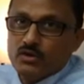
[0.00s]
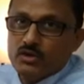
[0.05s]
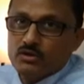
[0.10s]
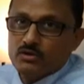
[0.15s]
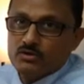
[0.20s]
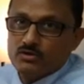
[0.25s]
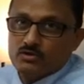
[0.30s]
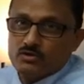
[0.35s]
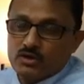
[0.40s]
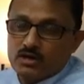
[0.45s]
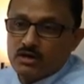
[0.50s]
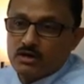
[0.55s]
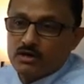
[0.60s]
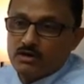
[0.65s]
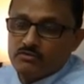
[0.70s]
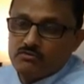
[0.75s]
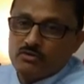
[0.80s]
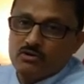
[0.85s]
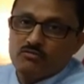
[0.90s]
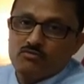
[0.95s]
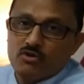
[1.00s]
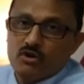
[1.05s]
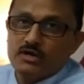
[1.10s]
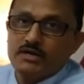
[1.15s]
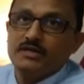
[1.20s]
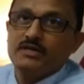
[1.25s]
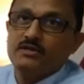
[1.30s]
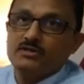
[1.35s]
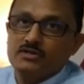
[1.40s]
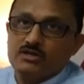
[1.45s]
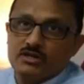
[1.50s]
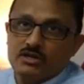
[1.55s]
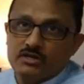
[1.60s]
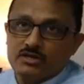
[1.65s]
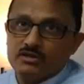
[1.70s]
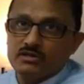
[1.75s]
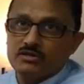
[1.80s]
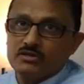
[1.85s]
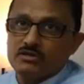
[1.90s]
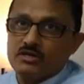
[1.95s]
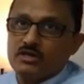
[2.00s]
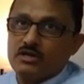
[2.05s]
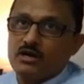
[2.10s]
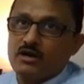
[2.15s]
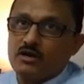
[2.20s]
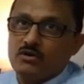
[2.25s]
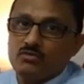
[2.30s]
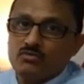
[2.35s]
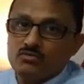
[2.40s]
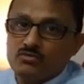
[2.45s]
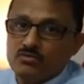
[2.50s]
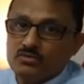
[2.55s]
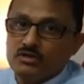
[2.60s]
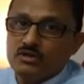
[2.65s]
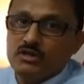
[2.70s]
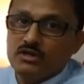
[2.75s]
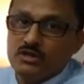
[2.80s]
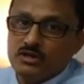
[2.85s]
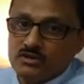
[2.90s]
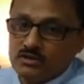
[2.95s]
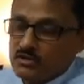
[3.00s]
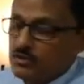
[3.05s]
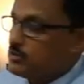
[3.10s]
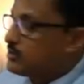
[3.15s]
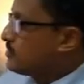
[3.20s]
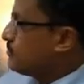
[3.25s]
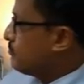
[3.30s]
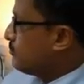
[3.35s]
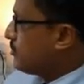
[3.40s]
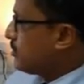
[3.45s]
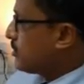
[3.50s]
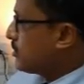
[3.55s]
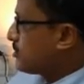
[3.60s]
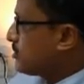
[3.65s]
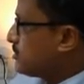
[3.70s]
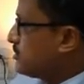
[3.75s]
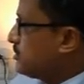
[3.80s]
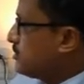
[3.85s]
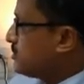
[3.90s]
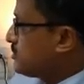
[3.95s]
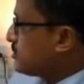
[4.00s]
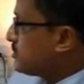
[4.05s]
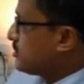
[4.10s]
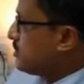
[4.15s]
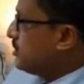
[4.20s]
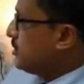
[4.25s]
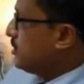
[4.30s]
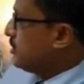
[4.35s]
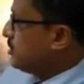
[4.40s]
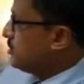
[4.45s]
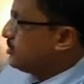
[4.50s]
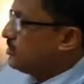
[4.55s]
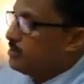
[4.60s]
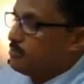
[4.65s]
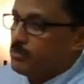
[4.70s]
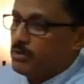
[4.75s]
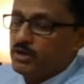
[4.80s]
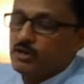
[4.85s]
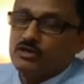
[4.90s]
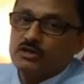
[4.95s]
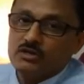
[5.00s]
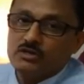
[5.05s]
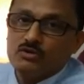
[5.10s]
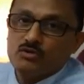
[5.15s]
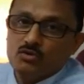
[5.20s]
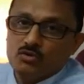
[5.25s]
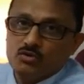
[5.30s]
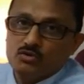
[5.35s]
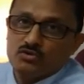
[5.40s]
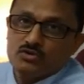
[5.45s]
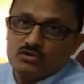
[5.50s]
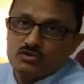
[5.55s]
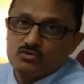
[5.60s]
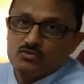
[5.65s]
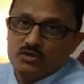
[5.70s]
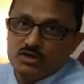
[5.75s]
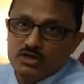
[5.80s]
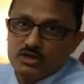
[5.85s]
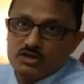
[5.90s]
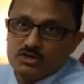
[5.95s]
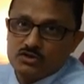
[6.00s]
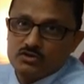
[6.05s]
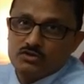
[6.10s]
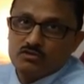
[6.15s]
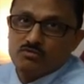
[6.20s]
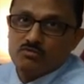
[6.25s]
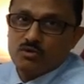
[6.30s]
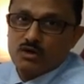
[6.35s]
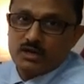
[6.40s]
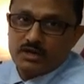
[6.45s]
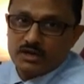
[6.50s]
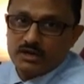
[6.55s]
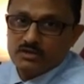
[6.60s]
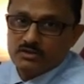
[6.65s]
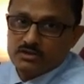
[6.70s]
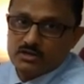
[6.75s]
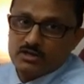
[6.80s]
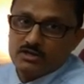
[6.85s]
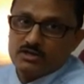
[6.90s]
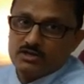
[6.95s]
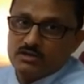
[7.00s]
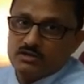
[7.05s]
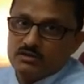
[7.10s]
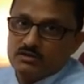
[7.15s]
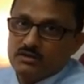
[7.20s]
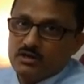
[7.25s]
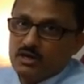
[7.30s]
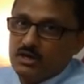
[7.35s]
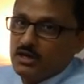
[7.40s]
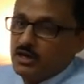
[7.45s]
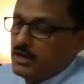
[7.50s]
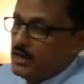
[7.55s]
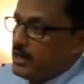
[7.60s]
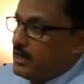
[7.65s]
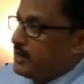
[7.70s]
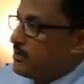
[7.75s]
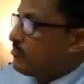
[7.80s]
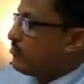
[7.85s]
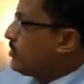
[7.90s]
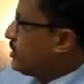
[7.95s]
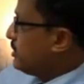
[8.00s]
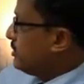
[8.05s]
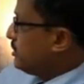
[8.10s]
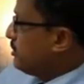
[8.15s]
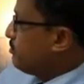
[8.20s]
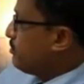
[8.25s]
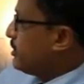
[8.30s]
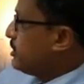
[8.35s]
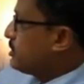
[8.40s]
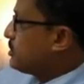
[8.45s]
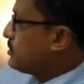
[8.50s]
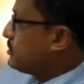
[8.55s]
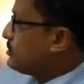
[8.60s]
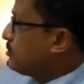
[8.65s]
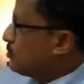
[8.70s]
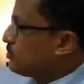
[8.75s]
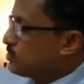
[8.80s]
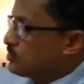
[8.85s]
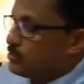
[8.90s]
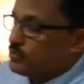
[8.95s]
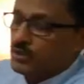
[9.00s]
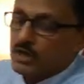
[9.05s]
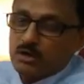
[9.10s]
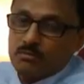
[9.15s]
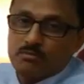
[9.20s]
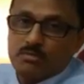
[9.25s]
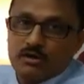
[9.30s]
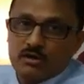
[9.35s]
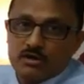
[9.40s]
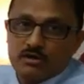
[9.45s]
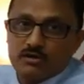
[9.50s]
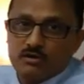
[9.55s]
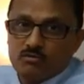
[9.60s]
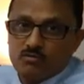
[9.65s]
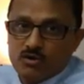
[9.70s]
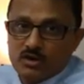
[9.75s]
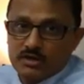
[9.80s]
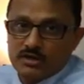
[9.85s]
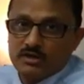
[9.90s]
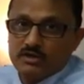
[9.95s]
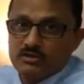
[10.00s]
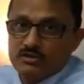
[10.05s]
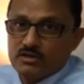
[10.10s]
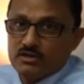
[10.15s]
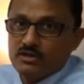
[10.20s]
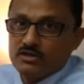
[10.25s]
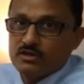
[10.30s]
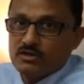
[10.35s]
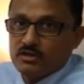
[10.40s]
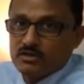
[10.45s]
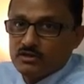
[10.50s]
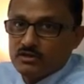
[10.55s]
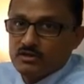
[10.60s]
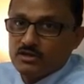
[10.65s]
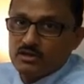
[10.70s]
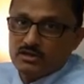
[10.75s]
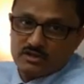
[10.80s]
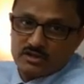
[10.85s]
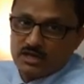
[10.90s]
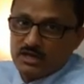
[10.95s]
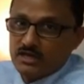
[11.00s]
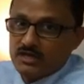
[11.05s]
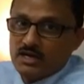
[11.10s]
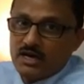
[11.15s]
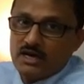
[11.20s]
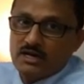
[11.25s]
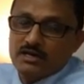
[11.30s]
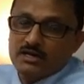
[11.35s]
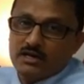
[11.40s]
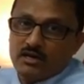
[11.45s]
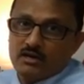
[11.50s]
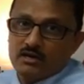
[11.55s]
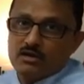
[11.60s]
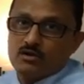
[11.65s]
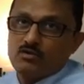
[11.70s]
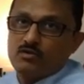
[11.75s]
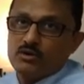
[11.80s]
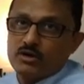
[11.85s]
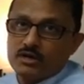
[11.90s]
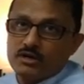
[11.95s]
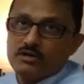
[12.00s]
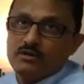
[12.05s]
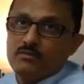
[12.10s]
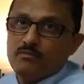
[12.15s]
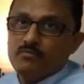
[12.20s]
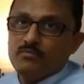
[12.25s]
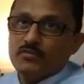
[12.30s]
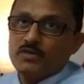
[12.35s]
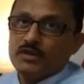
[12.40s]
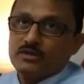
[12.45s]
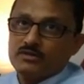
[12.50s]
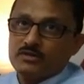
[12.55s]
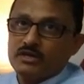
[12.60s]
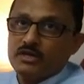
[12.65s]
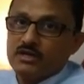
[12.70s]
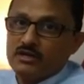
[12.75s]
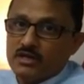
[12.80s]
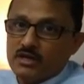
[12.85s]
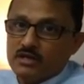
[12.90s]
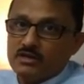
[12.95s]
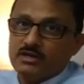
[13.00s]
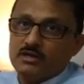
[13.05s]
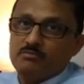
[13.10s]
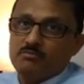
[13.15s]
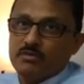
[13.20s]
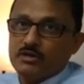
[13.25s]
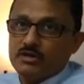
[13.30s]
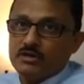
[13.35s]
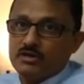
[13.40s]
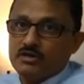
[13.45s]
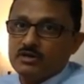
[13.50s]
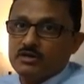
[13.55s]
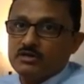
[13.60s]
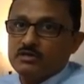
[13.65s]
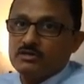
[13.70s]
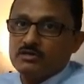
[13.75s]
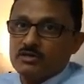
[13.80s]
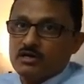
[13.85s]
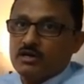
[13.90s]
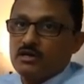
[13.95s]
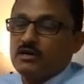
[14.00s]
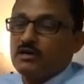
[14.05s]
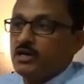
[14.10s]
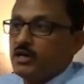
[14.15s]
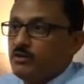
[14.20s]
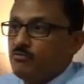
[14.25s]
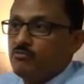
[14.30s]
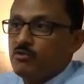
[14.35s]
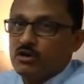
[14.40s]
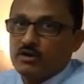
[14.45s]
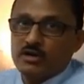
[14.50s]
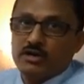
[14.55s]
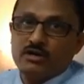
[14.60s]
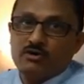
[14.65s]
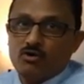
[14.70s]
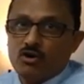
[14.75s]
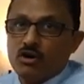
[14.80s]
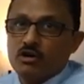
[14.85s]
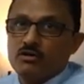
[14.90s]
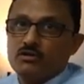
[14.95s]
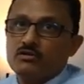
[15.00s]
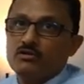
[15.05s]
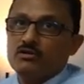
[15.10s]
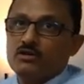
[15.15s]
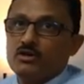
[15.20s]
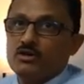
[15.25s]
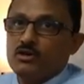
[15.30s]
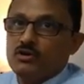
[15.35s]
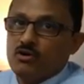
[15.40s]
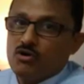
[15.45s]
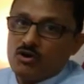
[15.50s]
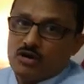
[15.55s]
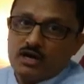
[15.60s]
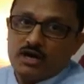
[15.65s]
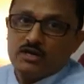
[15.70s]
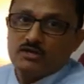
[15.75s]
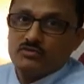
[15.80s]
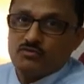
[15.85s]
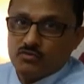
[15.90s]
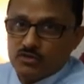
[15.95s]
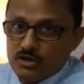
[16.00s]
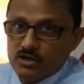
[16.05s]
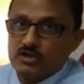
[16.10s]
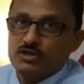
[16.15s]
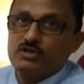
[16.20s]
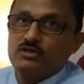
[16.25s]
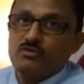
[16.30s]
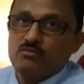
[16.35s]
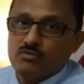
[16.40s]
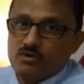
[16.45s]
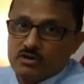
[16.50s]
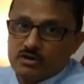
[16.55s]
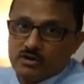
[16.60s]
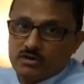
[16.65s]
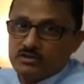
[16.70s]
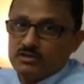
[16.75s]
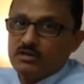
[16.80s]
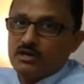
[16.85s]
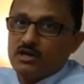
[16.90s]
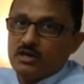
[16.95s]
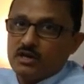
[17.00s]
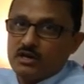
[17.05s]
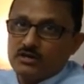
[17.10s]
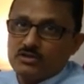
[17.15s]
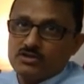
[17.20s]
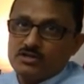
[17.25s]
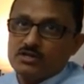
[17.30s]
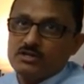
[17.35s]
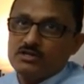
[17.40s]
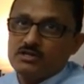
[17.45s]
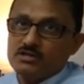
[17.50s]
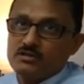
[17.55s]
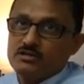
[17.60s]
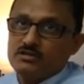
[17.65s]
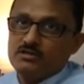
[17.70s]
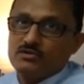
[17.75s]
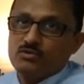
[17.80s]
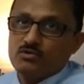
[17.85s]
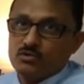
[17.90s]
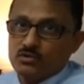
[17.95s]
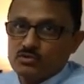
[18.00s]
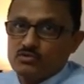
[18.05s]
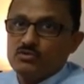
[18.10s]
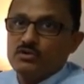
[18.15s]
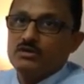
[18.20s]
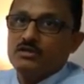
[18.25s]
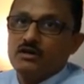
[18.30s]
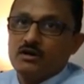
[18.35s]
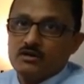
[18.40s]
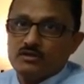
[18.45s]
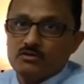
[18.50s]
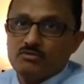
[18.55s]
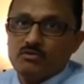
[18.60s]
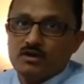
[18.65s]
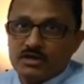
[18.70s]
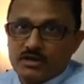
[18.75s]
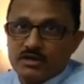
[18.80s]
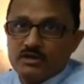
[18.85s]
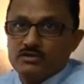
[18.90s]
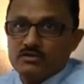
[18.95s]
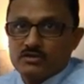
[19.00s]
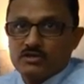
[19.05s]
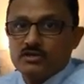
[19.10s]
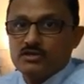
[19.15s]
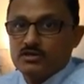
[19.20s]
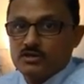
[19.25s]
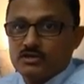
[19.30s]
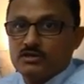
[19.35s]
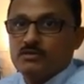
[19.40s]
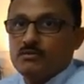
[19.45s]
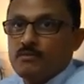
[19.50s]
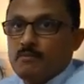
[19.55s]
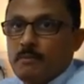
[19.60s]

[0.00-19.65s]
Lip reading: So there are different working stations, and how the system works is the patient goes to each working station, and when the patient goes to that particular working station, it's entirely color coded, saying that the patient is currently working on or has finished the work. The color changes, goes with the other working station.